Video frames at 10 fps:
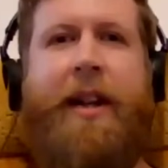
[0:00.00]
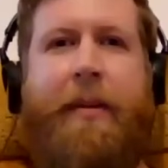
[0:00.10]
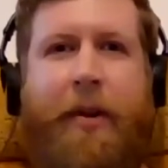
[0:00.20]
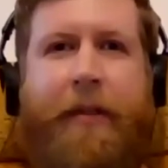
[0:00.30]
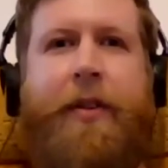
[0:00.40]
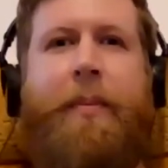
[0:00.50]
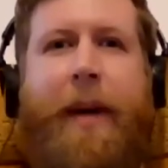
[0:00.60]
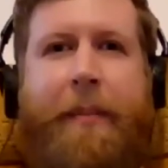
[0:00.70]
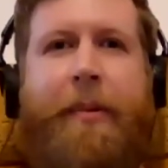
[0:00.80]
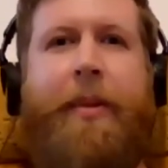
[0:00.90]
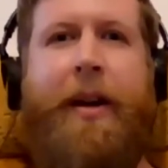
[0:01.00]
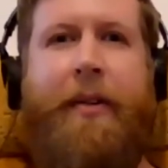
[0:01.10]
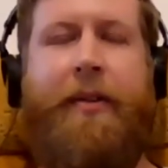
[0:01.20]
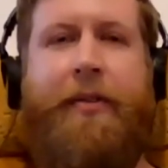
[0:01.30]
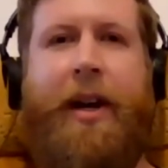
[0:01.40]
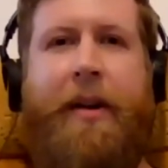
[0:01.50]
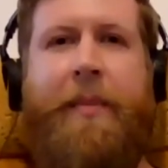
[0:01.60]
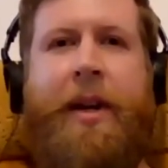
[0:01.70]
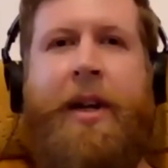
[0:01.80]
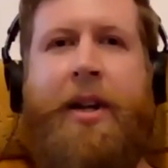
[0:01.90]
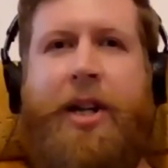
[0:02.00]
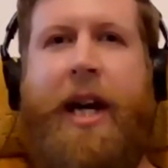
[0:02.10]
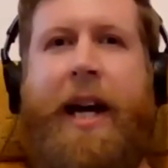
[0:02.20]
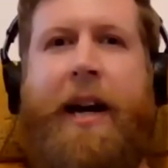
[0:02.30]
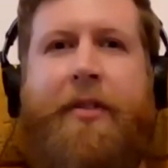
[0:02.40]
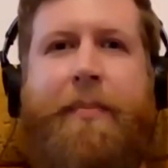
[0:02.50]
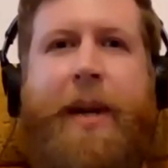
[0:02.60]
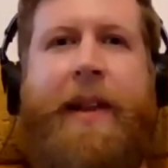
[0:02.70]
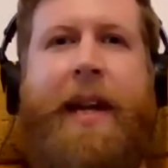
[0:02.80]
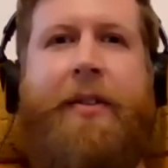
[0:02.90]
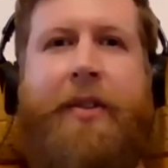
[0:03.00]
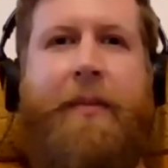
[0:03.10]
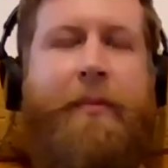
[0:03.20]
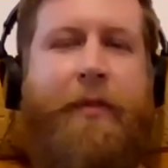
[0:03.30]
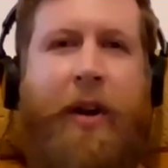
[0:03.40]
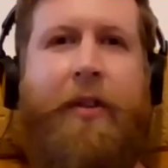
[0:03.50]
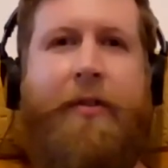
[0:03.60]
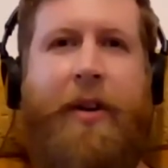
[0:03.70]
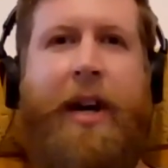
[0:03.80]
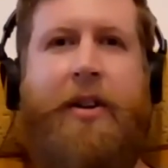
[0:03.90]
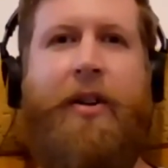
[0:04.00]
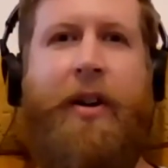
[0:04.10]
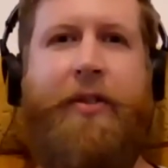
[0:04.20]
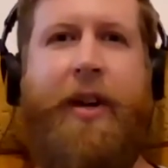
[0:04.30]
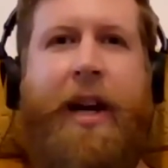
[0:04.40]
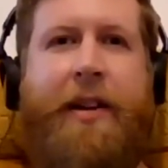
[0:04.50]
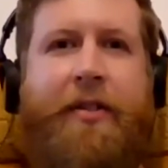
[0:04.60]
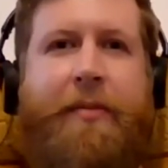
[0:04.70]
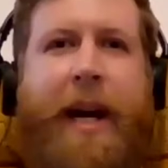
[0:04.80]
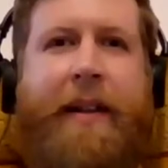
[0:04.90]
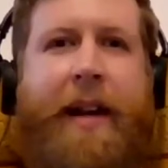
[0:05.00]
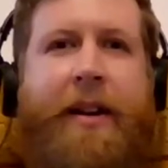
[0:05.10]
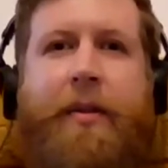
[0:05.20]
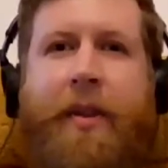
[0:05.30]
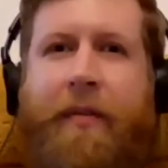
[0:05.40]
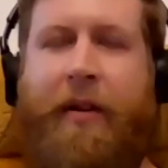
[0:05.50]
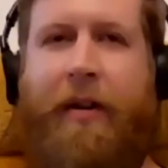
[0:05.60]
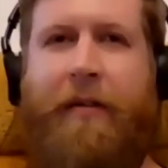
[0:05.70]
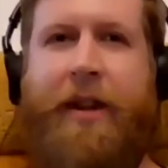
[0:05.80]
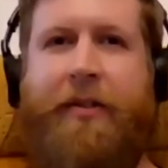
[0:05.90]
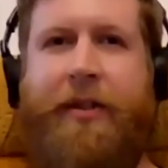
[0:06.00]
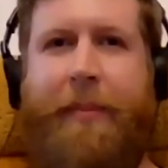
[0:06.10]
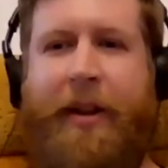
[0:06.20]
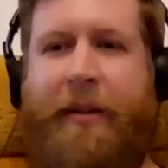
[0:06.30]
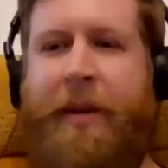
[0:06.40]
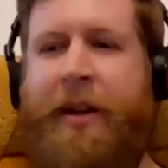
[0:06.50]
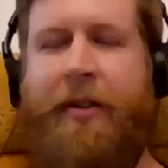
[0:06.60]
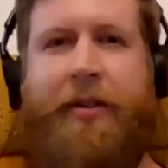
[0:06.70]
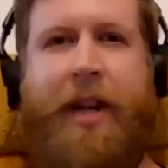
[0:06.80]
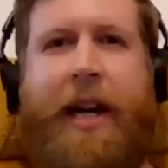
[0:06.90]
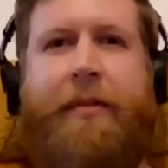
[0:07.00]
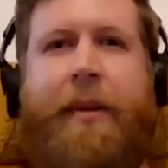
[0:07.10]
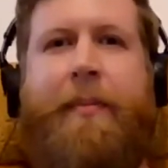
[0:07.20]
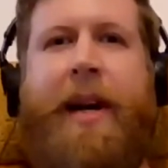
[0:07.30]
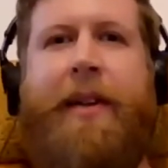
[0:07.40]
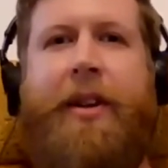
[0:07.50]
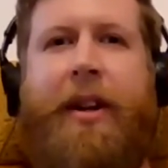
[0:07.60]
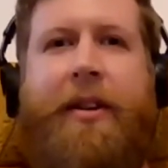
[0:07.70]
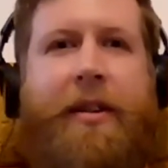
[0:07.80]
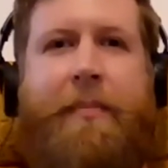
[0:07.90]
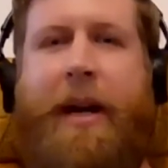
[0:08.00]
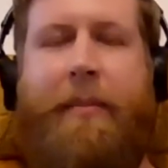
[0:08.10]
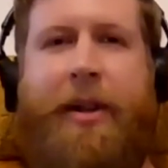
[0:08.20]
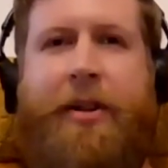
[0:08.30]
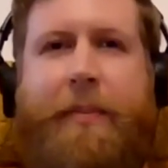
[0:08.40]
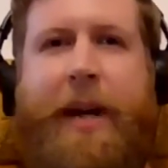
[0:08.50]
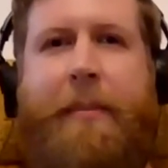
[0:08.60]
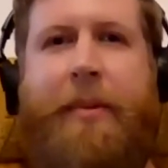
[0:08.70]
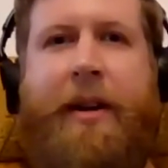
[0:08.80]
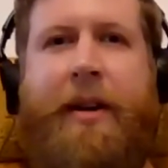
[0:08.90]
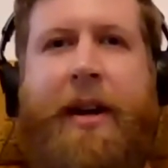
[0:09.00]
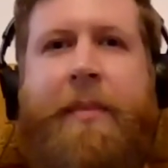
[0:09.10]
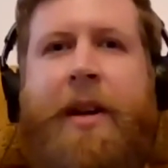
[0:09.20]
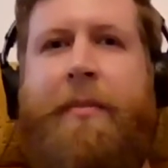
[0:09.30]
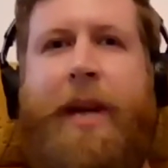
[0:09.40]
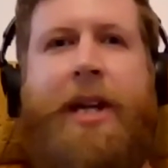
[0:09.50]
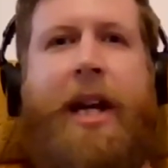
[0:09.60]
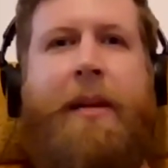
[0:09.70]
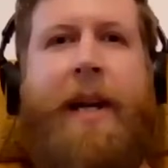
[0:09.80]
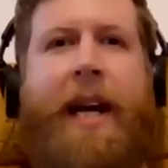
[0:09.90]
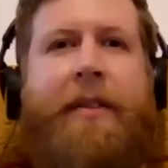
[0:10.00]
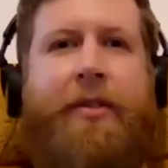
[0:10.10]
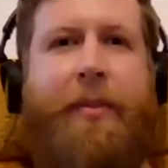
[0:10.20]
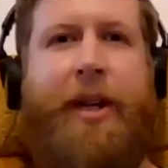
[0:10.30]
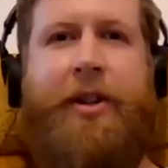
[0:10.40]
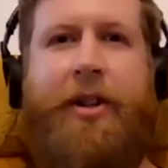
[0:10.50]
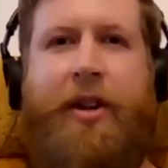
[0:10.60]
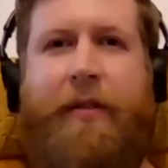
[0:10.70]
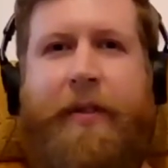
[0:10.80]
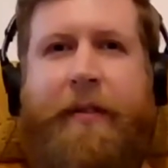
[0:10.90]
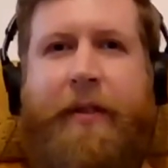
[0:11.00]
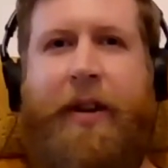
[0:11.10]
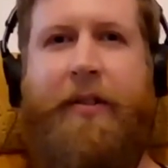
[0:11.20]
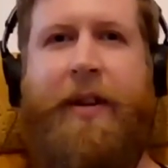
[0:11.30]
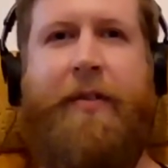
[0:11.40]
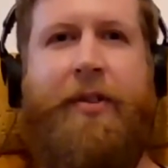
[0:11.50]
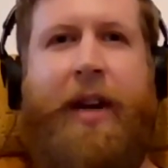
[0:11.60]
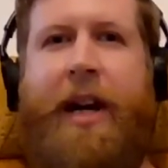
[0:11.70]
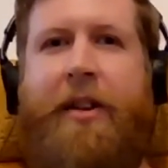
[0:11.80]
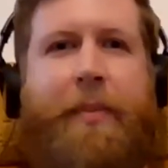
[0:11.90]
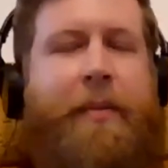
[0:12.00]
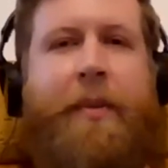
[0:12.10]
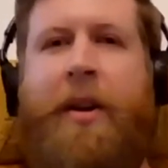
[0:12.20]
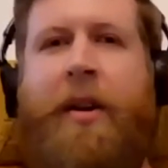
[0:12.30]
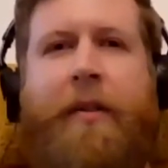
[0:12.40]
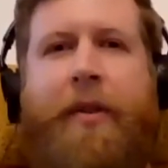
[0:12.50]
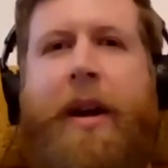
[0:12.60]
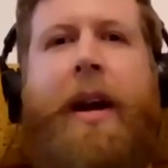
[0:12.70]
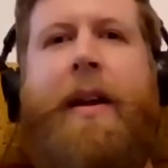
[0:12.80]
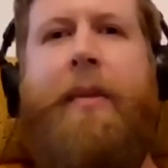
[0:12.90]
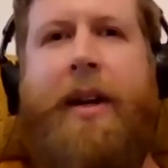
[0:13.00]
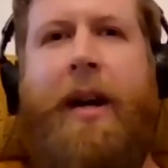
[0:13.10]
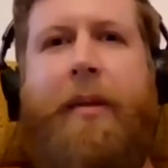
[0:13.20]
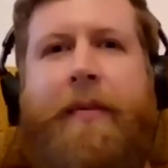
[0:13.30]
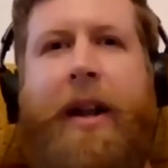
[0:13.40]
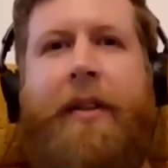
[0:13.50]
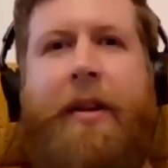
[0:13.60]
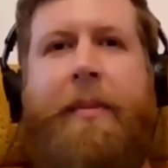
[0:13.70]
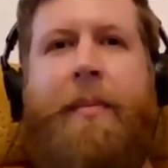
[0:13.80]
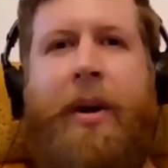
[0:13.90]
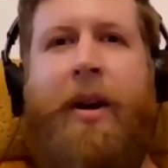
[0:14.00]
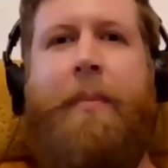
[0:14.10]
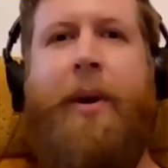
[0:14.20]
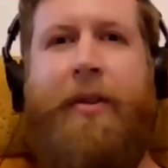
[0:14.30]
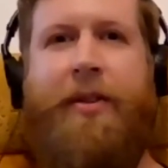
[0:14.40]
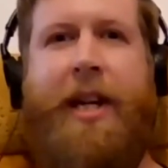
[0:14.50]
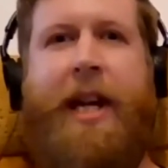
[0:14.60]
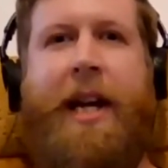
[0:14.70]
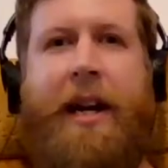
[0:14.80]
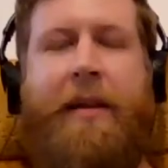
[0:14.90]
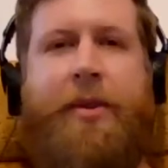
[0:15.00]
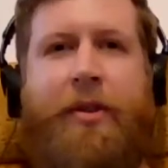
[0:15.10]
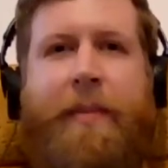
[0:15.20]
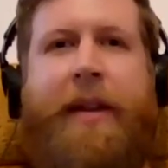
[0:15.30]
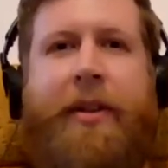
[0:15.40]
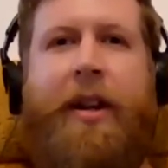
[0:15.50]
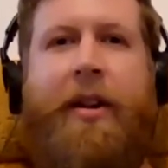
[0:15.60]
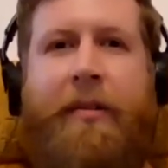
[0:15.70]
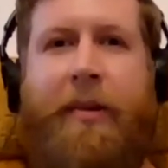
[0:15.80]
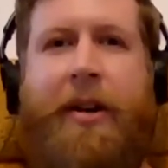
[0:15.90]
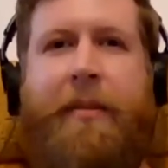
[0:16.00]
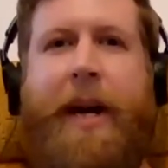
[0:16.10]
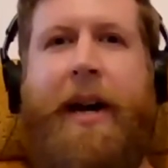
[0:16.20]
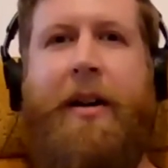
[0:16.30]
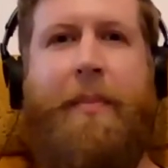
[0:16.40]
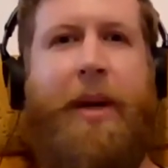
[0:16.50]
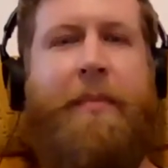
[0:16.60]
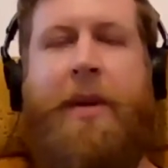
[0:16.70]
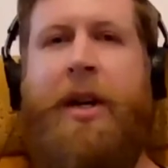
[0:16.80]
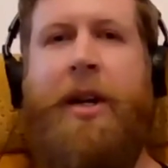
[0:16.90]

There were a few people. There was um, J.R. Smythies, the philosopher and neuroscientist back then, who was involved in some of the studies with mescaline and published a paper in um, BJPS, the British Journal for the Philosophy of Science. But, but and there were a couple of others. I mean, Merleau-Ponty um, took mescaline and wrote about it, but